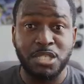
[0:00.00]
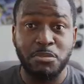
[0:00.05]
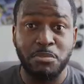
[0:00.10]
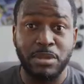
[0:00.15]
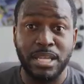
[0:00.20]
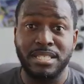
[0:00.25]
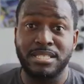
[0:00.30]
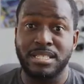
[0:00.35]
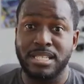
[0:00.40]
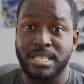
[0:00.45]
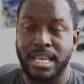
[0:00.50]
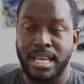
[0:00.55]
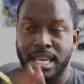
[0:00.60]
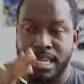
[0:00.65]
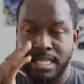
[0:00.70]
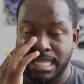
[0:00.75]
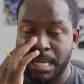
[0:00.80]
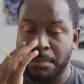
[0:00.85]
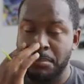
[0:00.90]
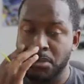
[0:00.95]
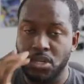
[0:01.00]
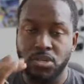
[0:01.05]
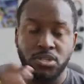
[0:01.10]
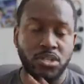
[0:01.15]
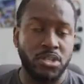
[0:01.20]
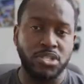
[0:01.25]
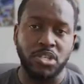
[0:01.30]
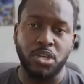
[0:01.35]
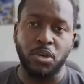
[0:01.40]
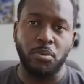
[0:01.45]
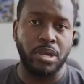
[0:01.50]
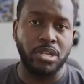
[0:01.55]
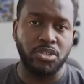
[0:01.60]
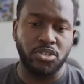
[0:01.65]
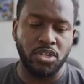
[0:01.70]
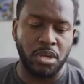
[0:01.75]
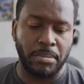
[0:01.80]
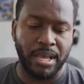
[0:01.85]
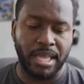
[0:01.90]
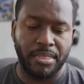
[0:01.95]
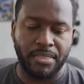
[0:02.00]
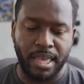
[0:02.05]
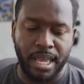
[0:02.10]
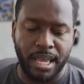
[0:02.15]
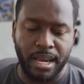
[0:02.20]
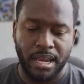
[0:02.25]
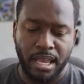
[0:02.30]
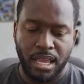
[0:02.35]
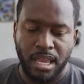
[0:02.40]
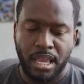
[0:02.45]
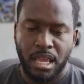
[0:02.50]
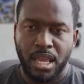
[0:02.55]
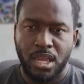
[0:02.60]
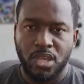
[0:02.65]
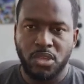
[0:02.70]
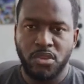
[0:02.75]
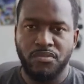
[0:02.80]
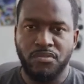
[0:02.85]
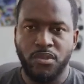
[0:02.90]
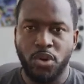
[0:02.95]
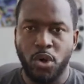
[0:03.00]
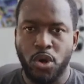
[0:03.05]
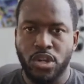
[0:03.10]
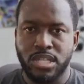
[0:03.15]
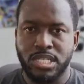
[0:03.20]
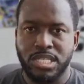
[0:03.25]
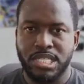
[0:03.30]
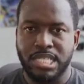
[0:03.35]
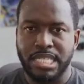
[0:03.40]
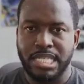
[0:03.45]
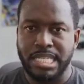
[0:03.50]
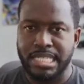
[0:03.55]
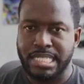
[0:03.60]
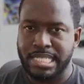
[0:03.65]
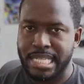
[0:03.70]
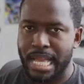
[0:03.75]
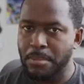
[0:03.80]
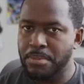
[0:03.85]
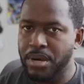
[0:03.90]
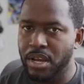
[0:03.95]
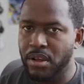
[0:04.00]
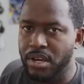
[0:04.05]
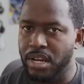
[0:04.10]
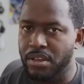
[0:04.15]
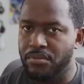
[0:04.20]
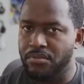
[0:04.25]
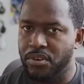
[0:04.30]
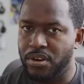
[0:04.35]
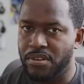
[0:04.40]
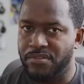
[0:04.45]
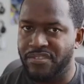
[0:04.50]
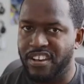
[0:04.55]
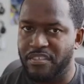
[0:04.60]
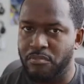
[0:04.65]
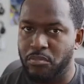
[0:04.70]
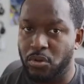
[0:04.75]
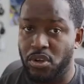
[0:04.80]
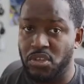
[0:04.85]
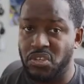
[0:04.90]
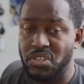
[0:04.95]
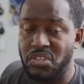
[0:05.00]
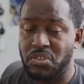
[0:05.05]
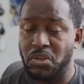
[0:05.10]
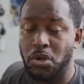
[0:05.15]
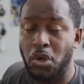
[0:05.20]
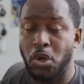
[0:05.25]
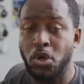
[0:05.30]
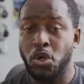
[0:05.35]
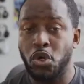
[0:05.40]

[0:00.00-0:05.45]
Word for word: displays today. Samsung does a great job at that. You've got the Snapdragon 845 processor,